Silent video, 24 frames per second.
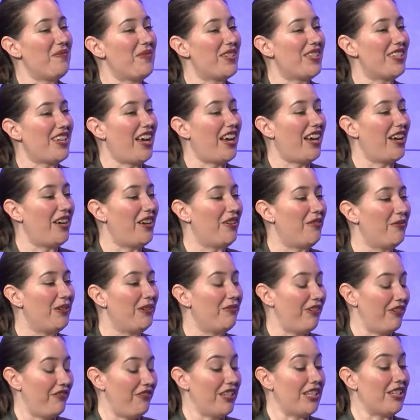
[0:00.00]
So we
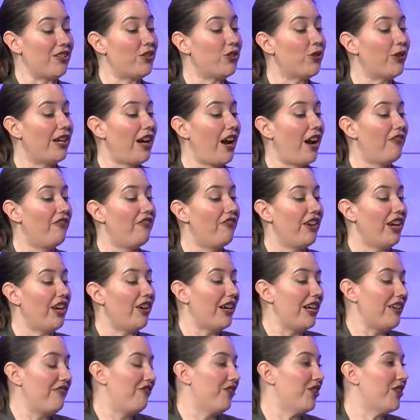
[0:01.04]
referenced during our
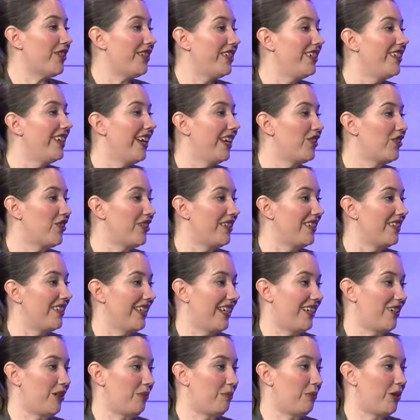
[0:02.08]
very first induction
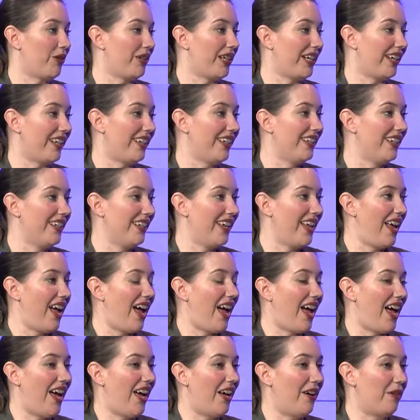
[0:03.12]
ceremony,
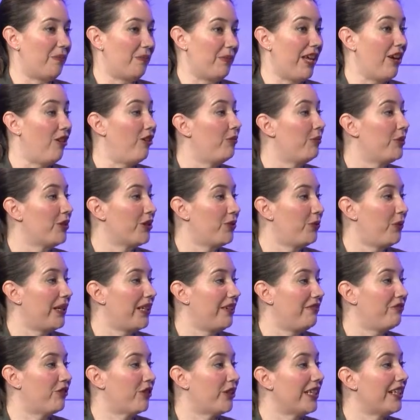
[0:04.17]
now almost
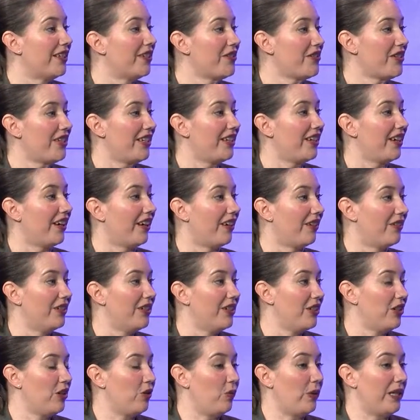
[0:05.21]
24 years ago,
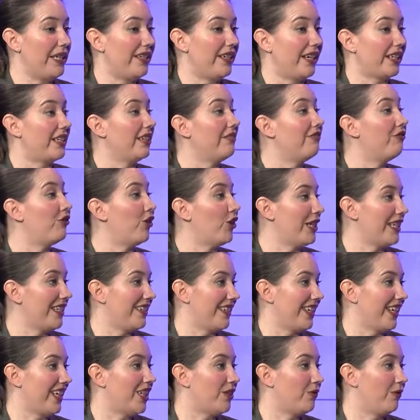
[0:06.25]
we inducted
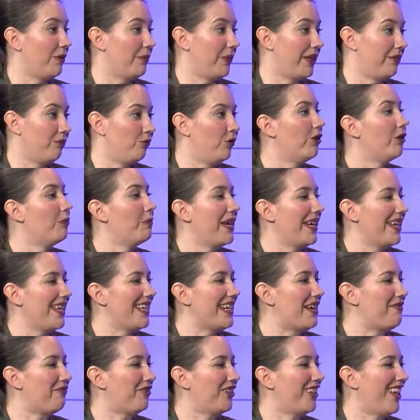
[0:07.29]
46 women. We were making
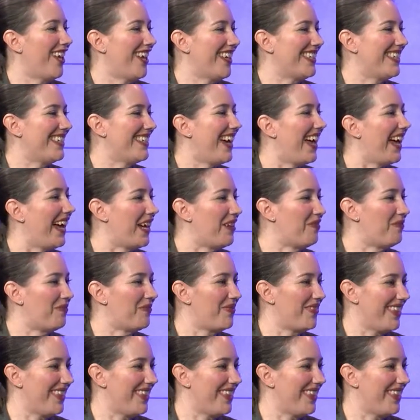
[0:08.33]
up for lost time there.